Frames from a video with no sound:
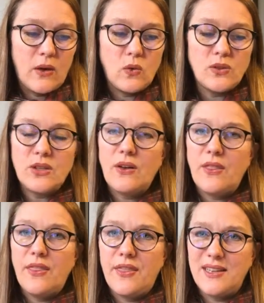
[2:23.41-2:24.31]
Also
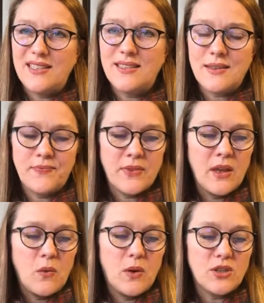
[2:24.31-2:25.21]
on this,
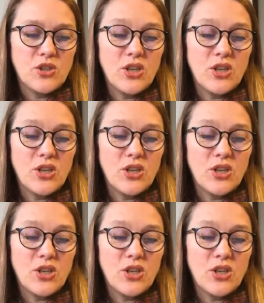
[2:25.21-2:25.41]
what